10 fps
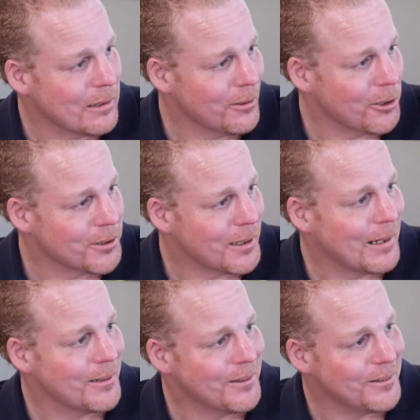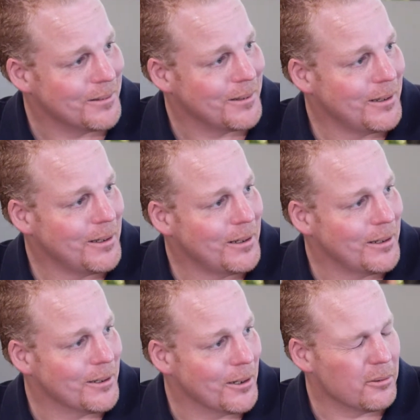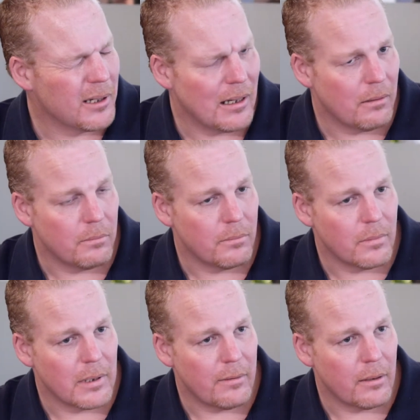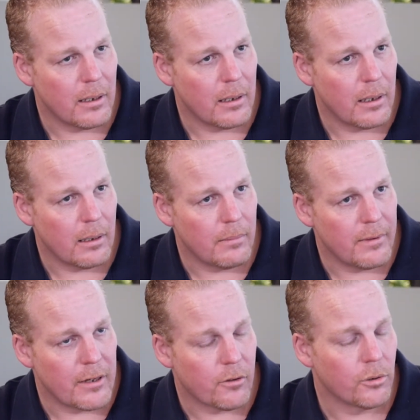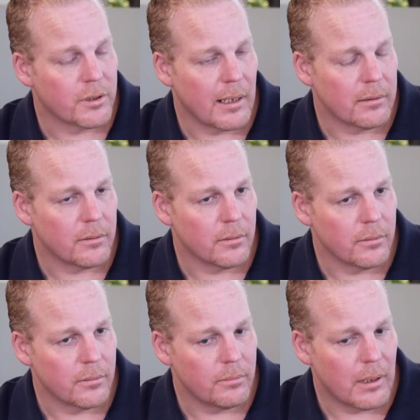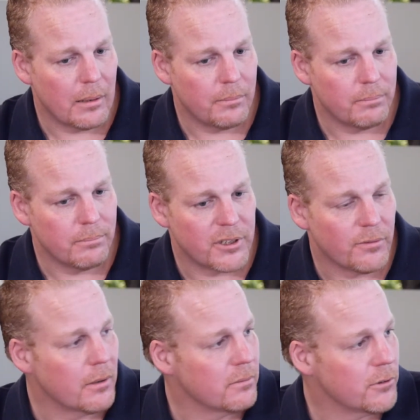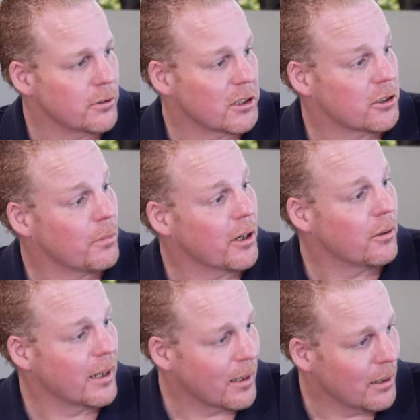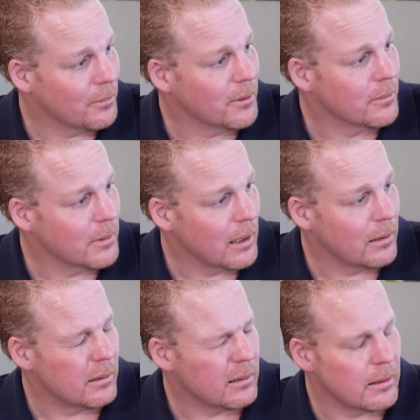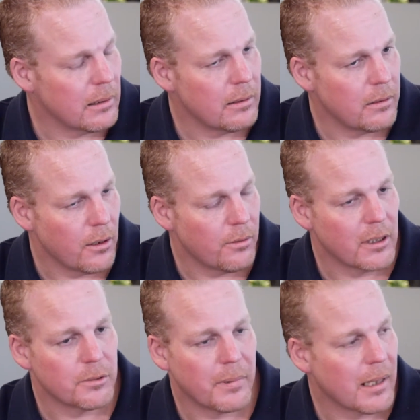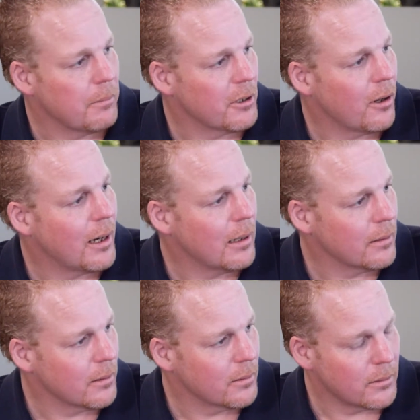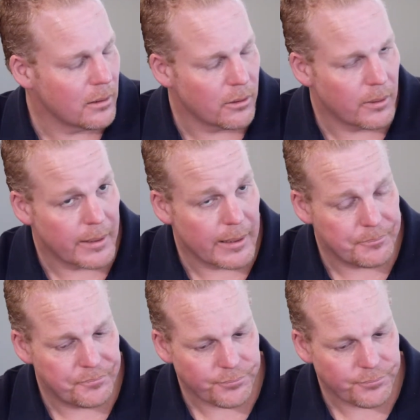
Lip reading: had lost that, and and then of course I had to survive just on my own income, and things became a lot harder doing that.